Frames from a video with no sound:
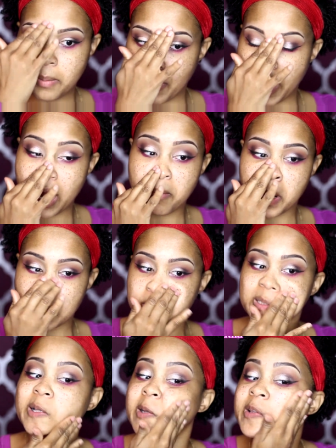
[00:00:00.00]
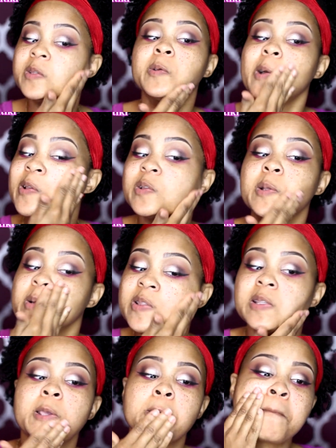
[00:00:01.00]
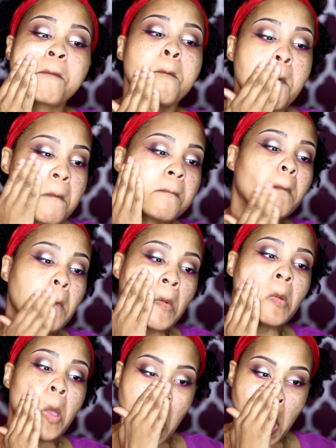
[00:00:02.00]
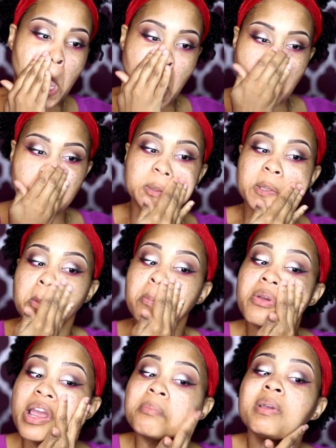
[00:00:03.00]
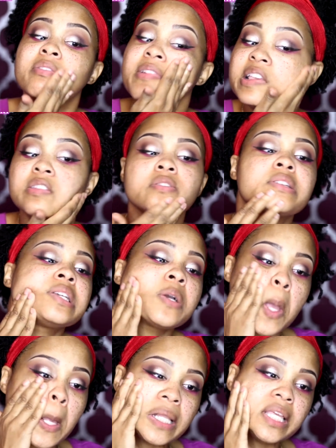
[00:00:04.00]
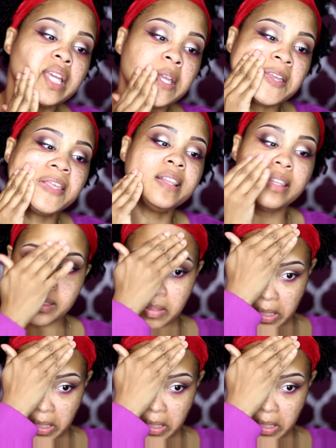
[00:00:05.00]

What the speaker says: My eyebrows are done too, as you can see. Just going to prime my face really quickly.